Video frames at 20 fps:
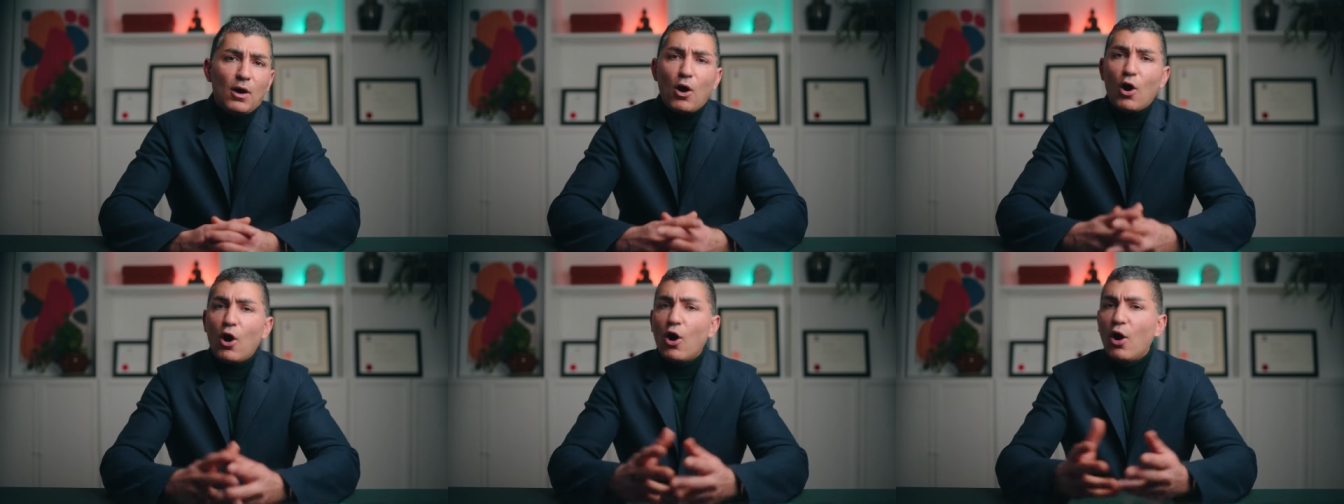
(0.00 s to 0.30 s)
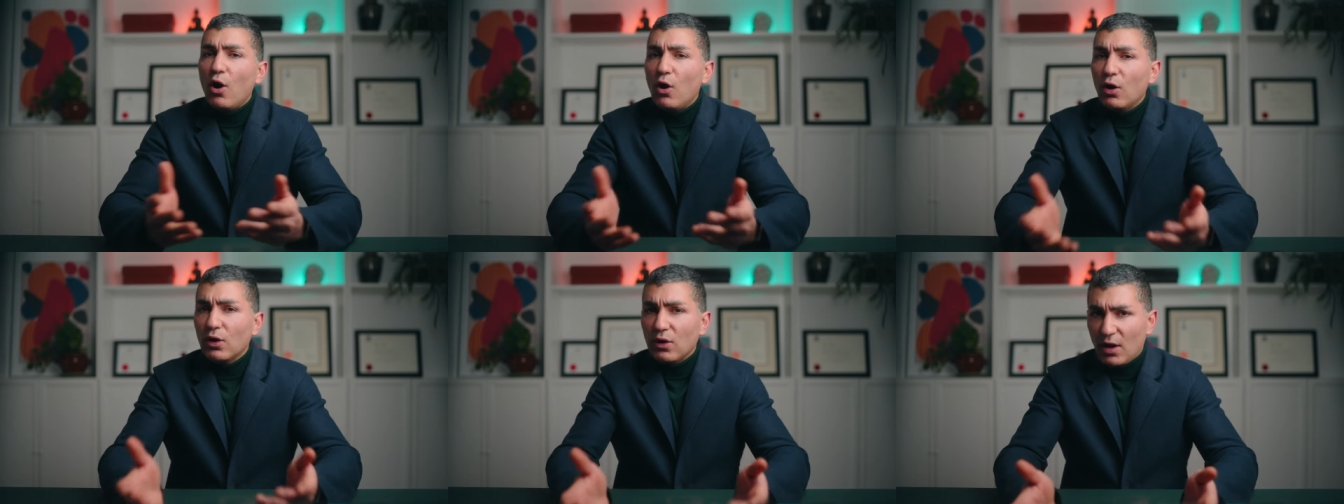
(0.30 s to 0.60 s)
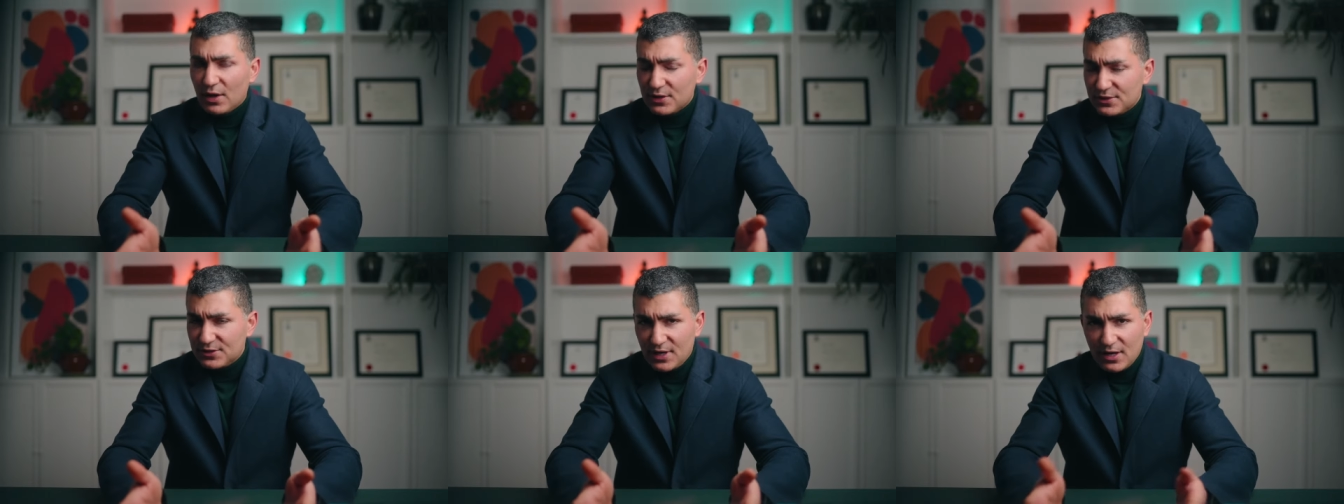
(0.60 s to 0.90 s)
all
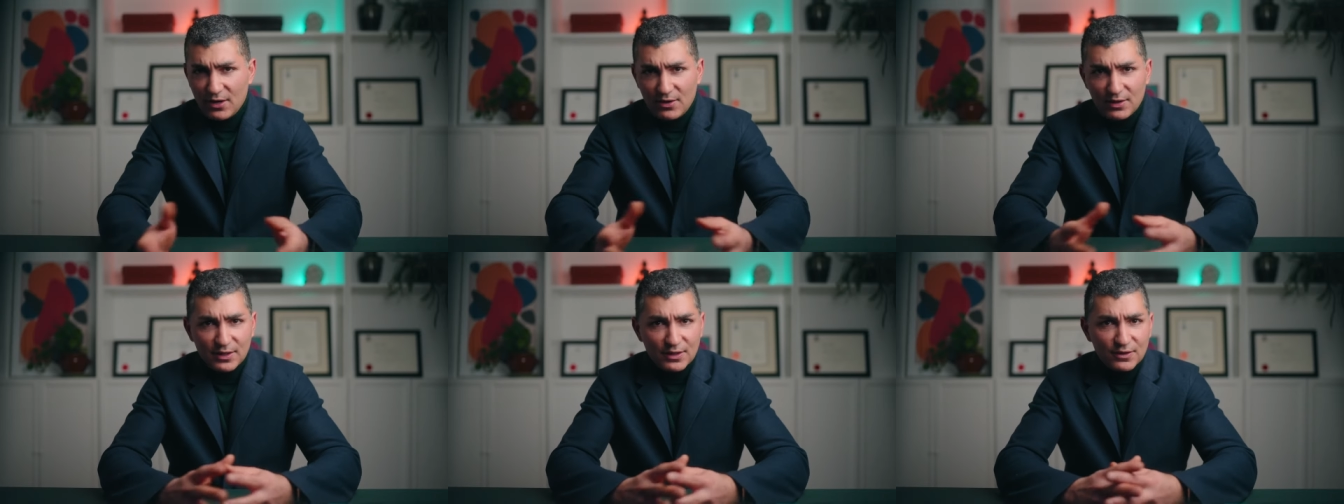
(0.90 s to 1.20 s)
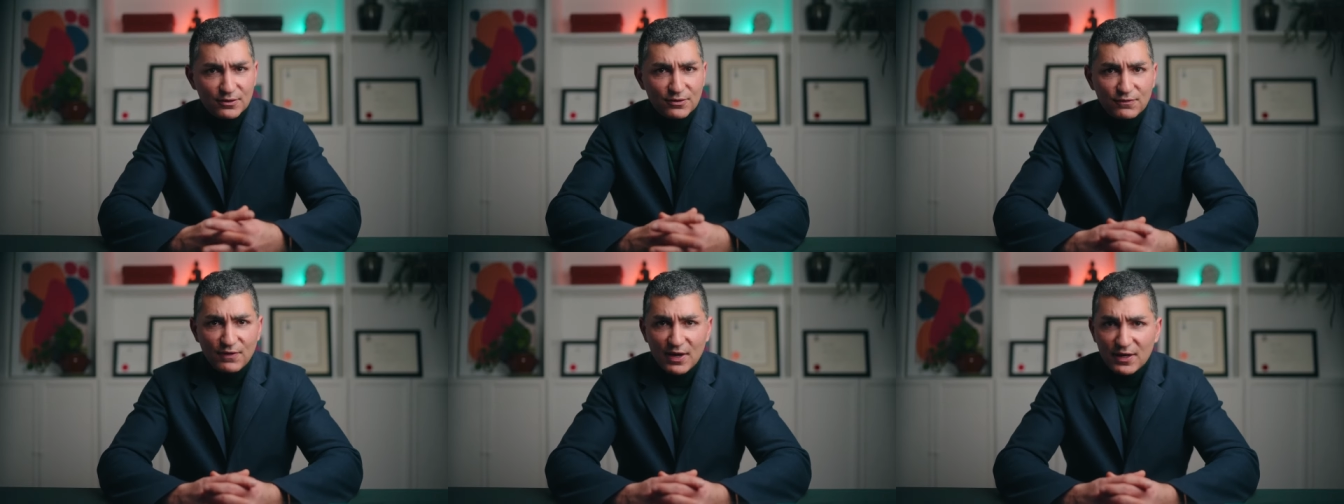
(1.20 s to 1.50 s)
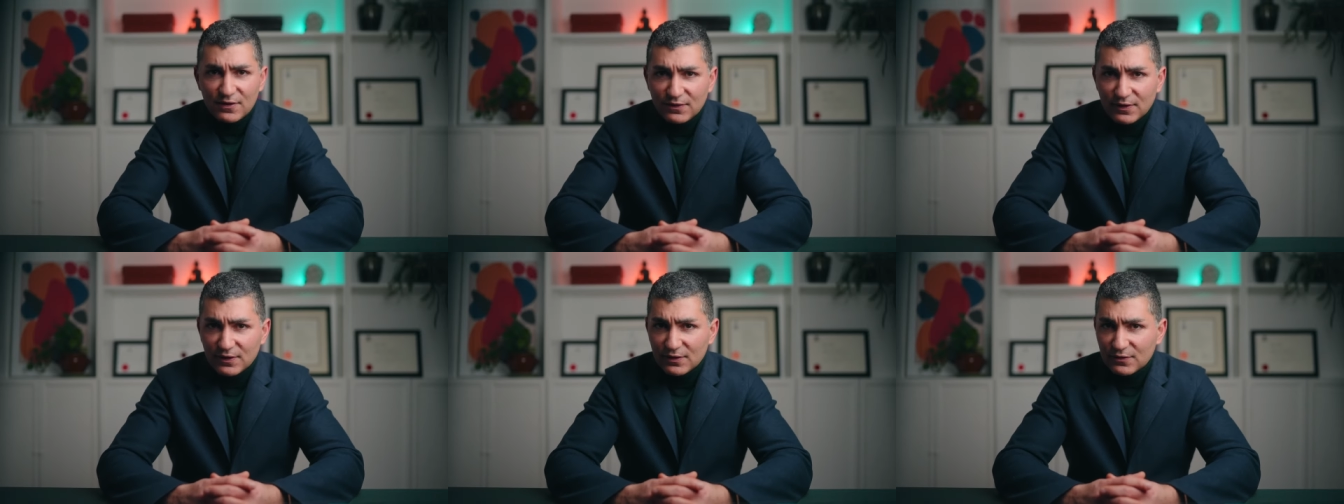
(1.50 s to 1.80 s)
Ontarians
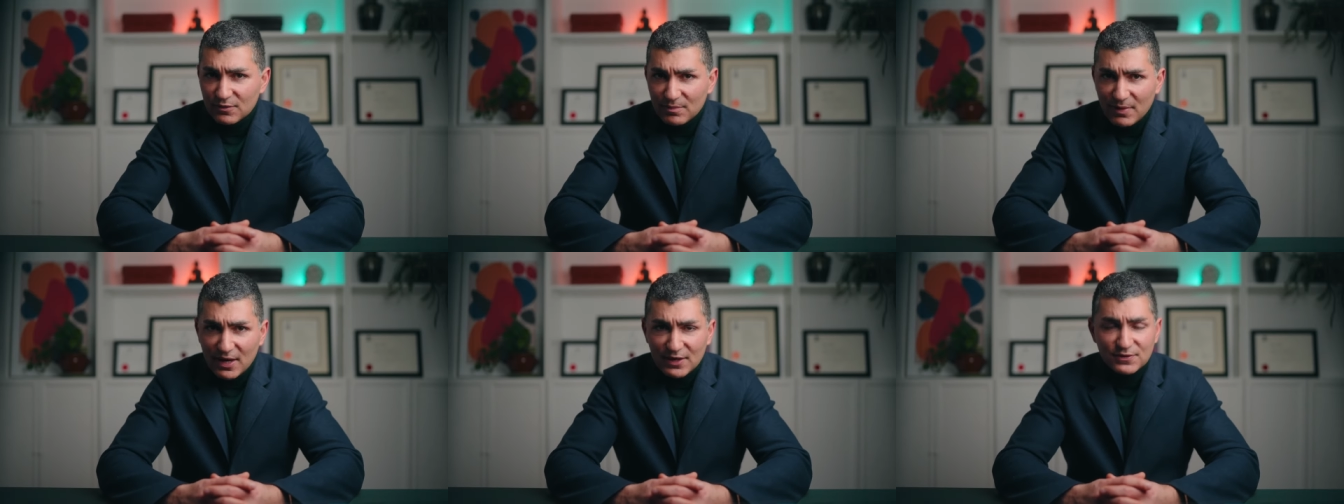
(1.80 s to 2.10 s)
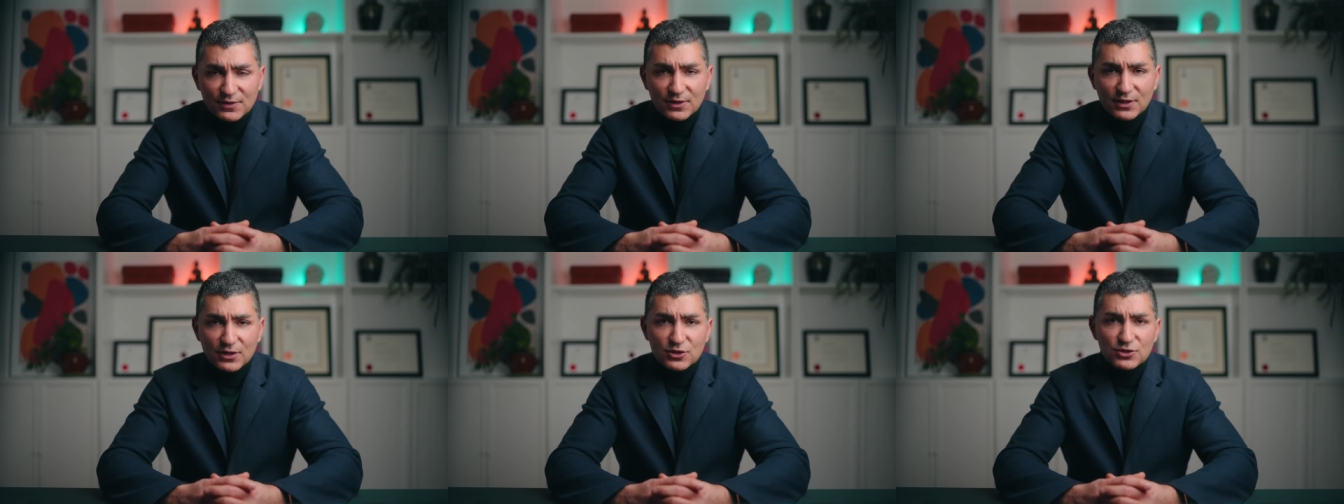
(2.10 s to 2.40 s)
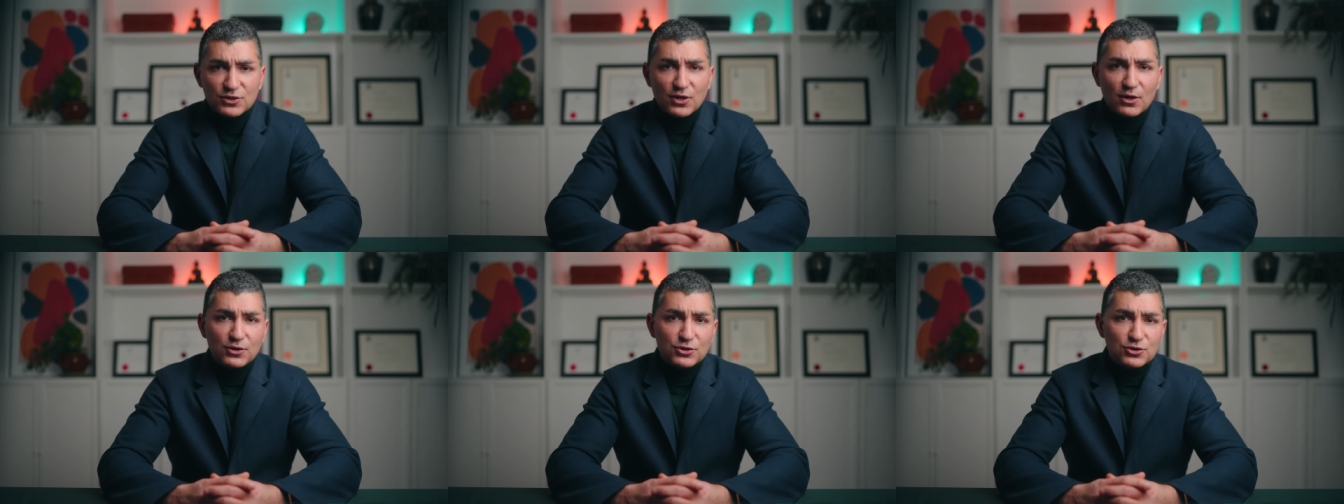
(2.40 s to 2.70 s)
facing domestic
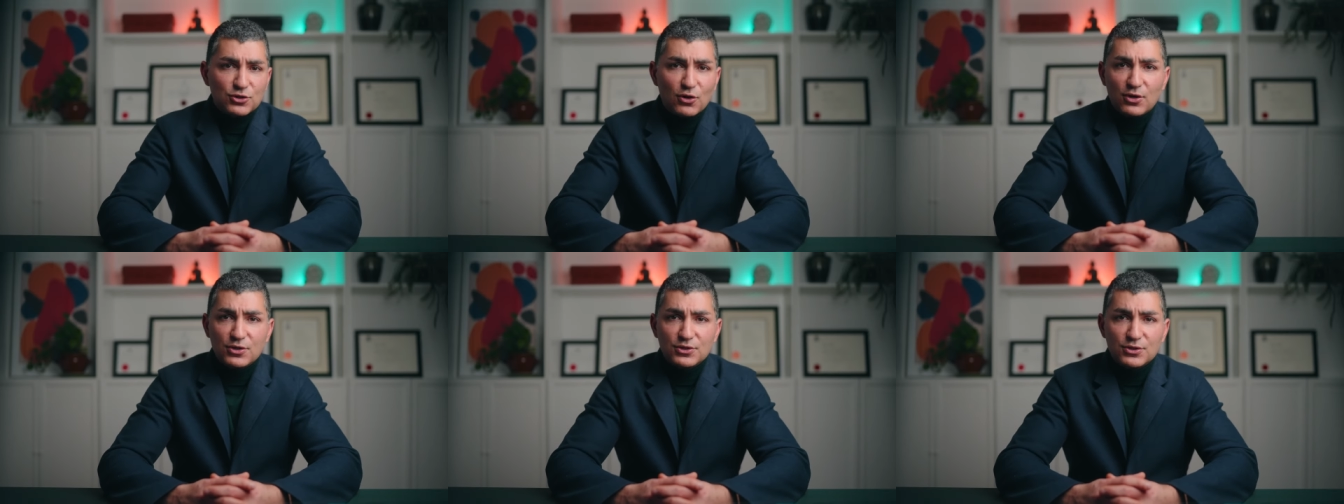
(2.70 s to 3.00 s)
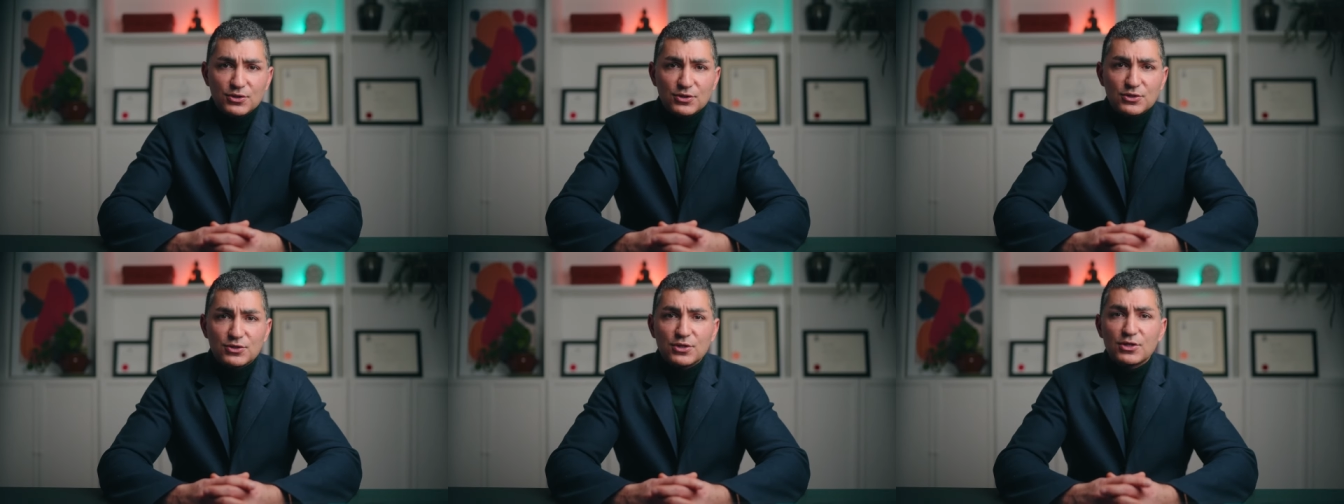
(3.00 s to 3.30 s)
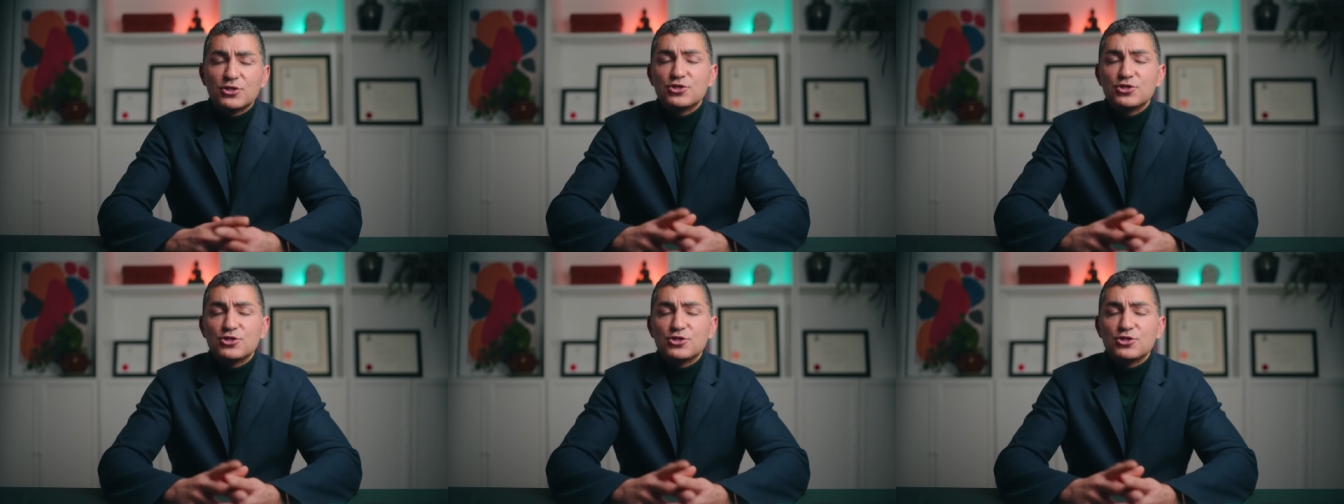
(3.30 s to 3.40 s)
assault charges